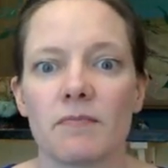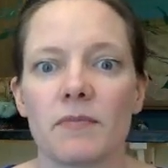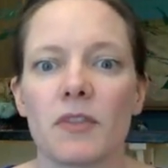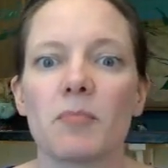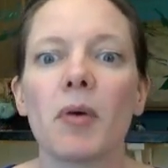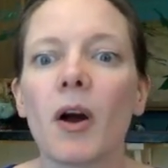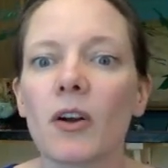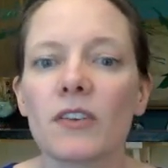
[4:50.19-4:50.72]
the
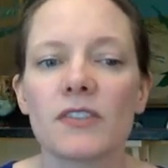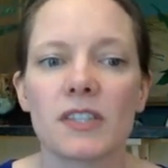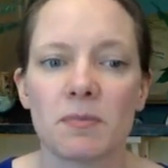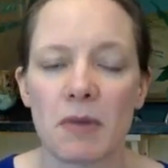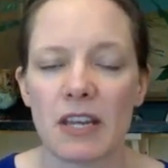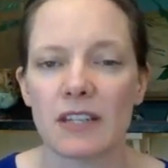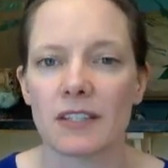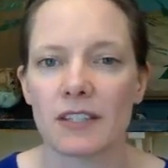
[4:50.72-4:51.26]
part of
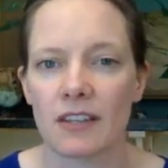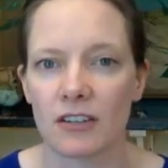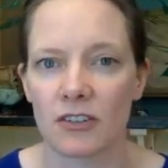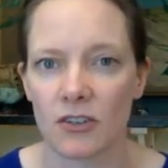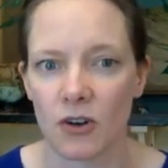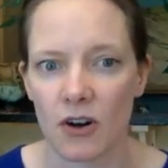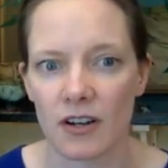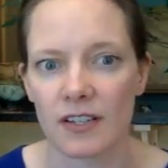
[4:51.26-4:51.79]
space that a
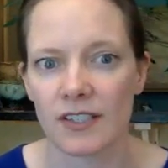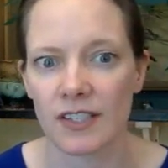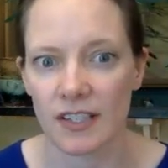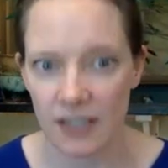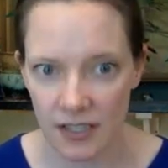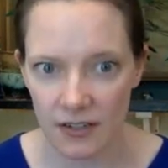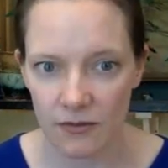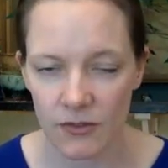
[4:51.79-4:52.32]
neuron is
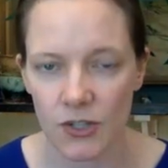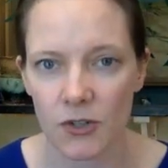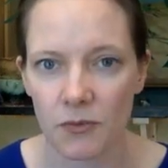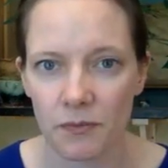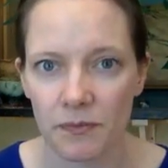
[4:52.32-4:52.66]
sensitive to.